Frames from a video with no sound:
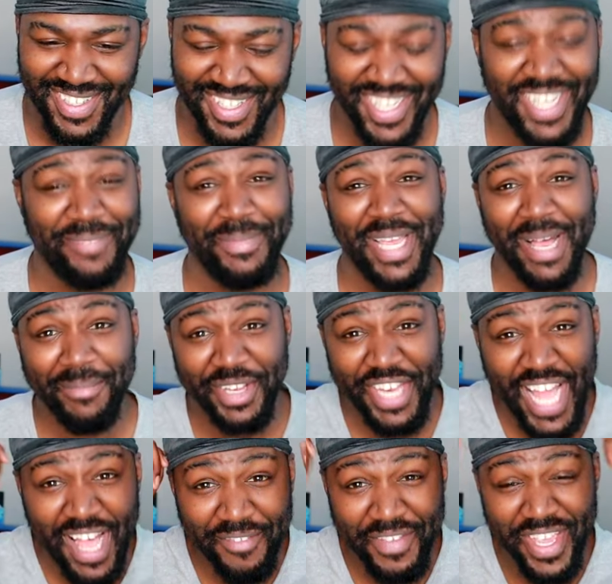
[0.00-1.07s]
Look at me, I'm a
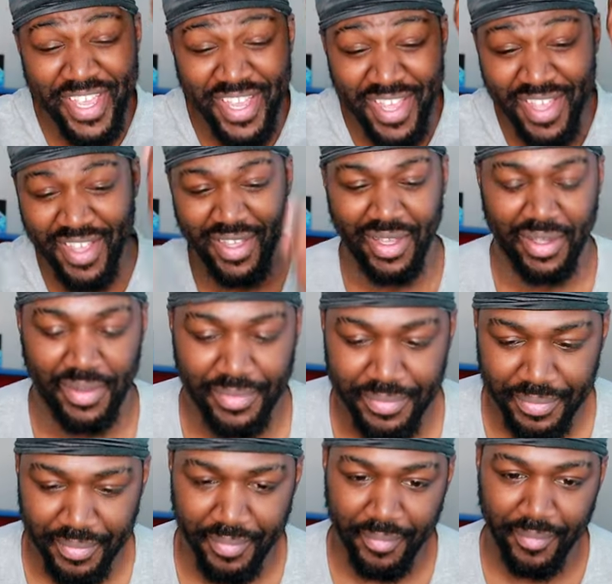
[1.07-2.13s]
Navi!
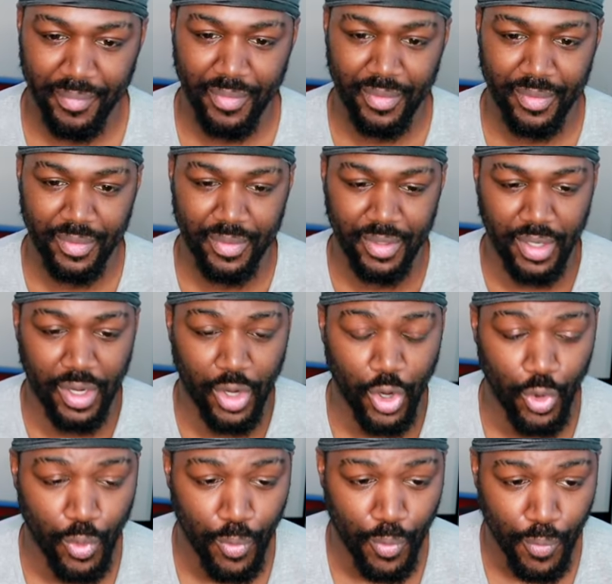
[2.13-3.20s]

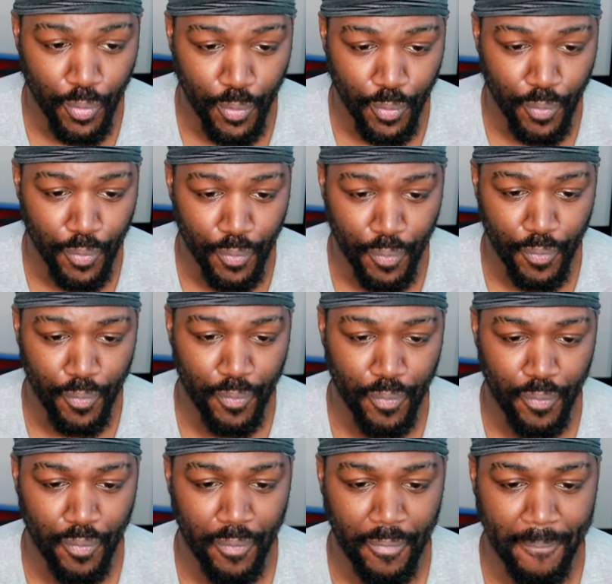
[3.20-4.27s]

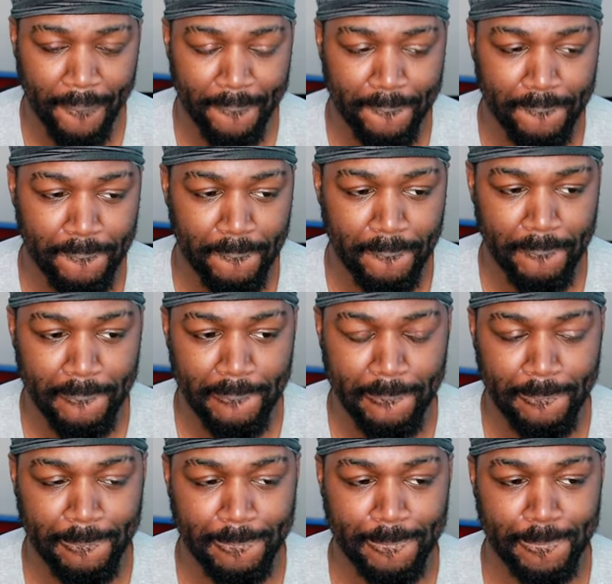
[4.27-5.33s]
Uh-oh.
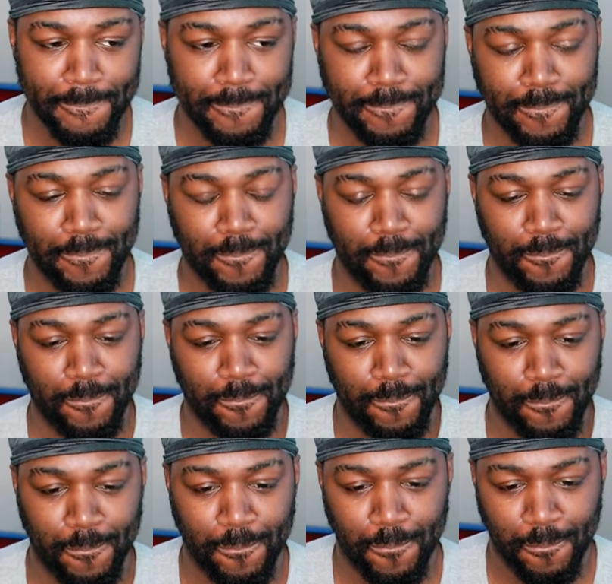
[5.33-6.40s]
Uh,
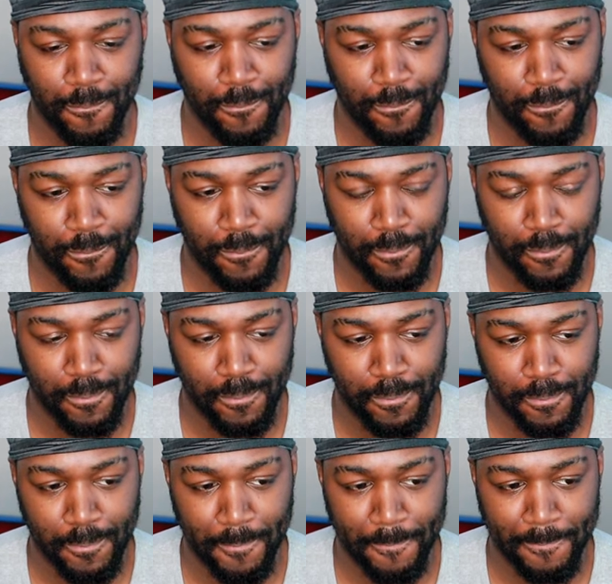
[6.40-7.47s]
guys?
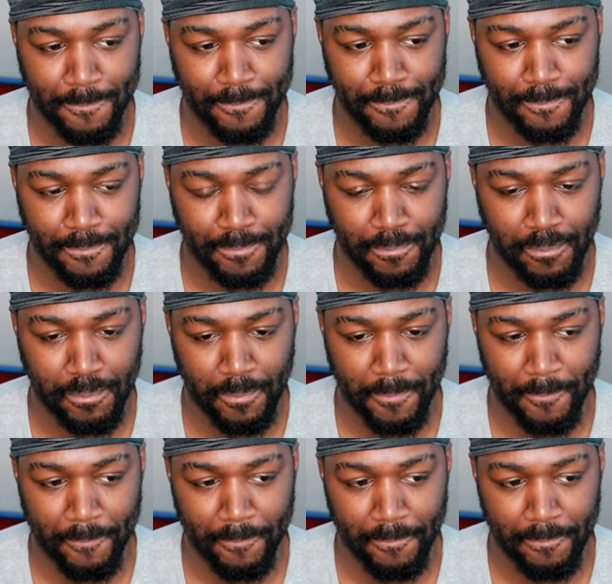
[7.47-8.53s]
Where'd you
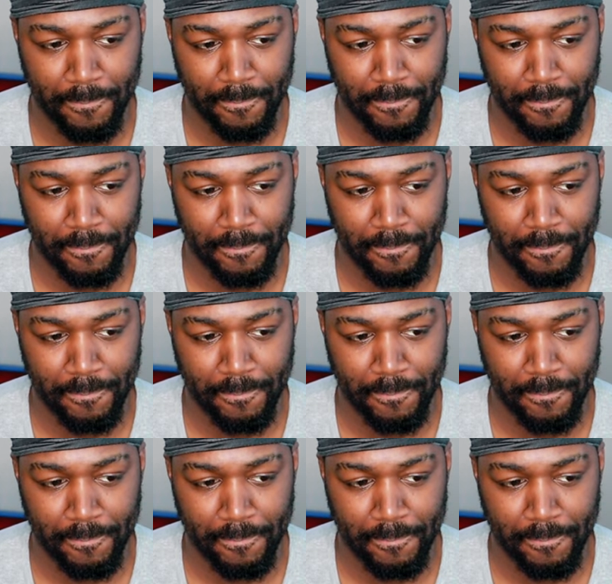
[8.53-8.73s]
go?